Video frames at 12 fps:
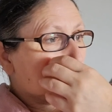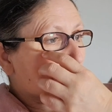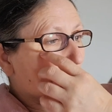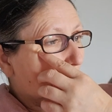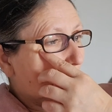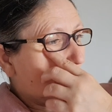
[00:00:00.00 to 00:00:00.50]

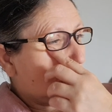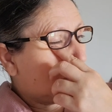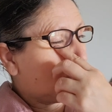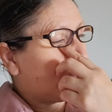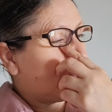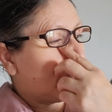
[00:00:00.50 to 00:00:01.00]

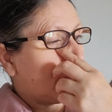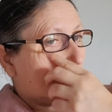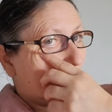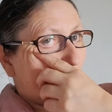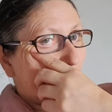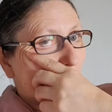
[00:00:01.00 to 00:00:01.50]
stuff
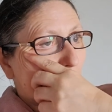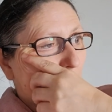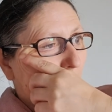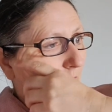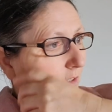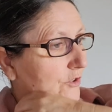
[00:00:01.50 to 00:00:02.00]

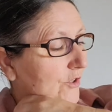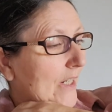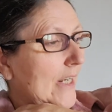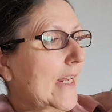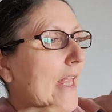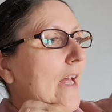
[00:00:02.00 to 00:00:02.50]
to
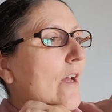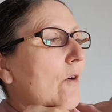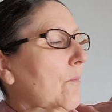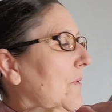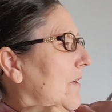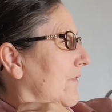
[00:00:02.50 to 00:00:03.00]
try and
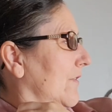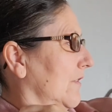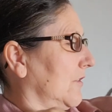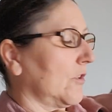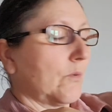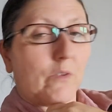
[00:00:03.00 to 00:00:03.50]
help. I, I
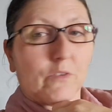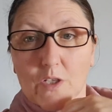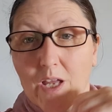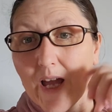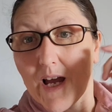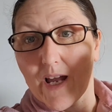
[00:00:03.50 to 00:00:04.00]
don't know.
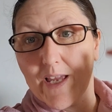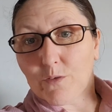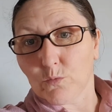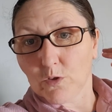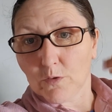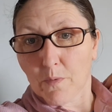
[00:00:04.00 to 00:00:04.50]
I had
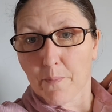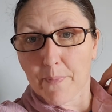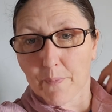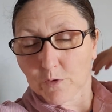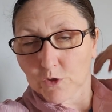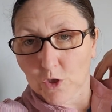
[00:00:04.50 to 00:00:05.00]
one on my
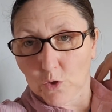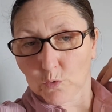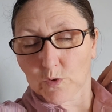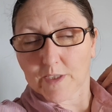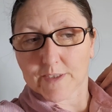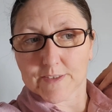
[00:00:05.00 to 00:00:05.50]

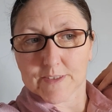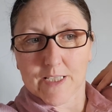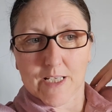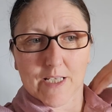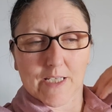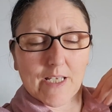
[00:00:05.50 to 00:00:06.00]
shoulder last
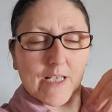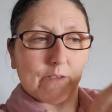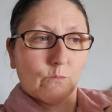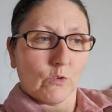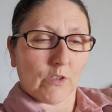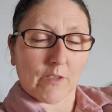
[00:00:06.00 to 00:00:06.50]
night
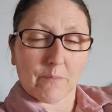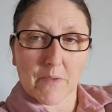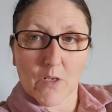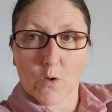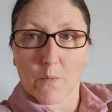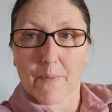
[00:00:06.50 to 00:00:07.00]
and one on my
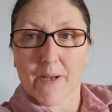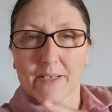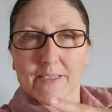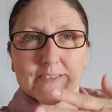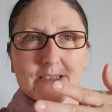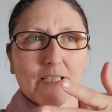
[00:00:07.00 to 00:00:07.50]
lower back.
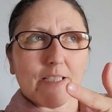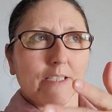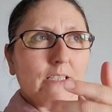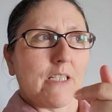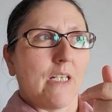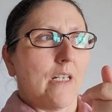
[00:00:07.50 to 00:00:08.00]
It's
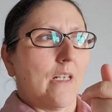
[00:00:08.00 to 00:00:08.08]
like,